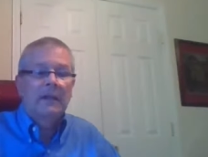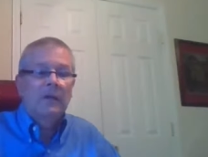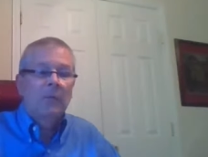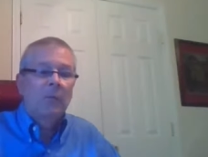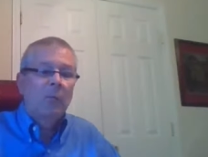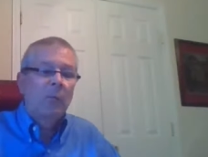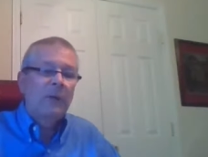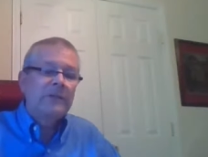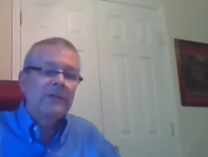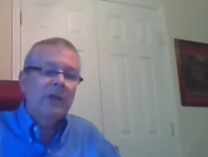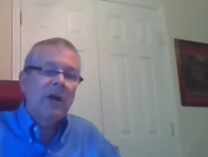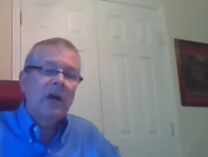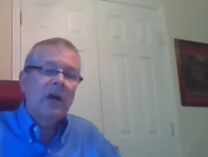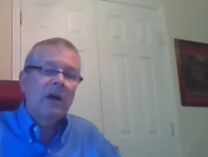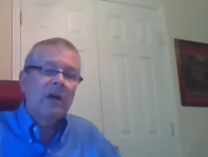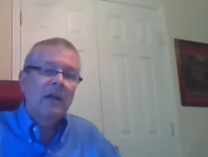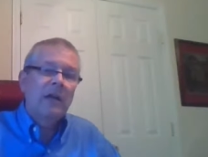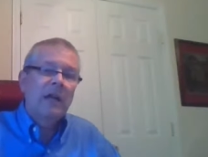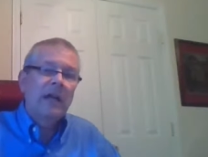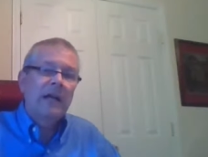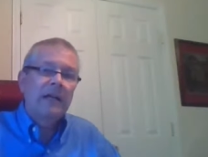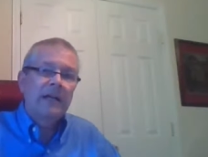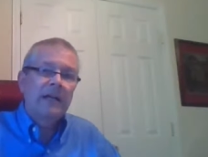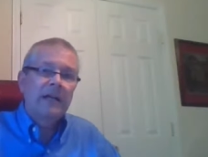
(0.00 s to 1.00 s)
We talk a
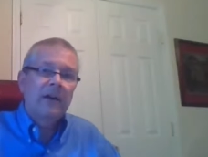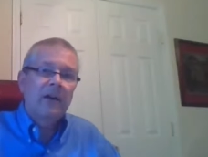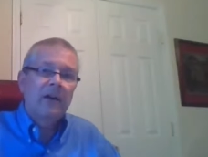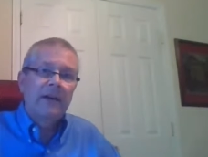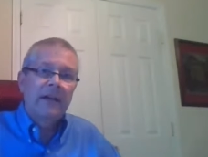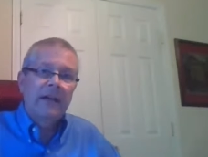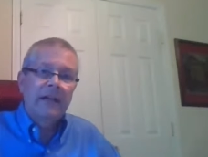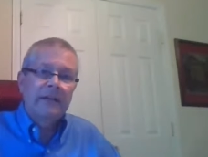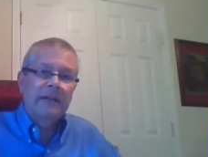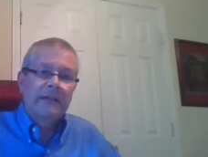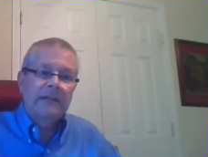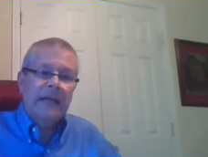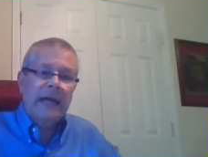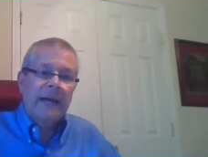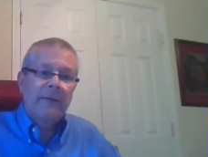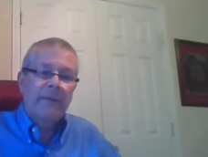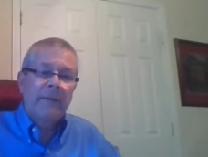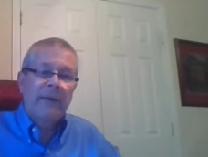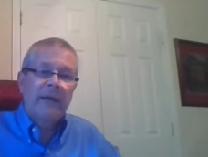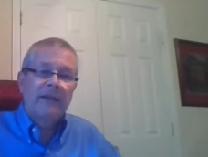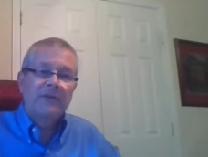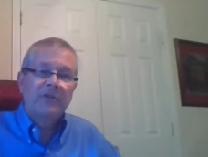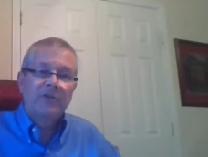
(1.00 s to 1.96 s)
lot in our day and time about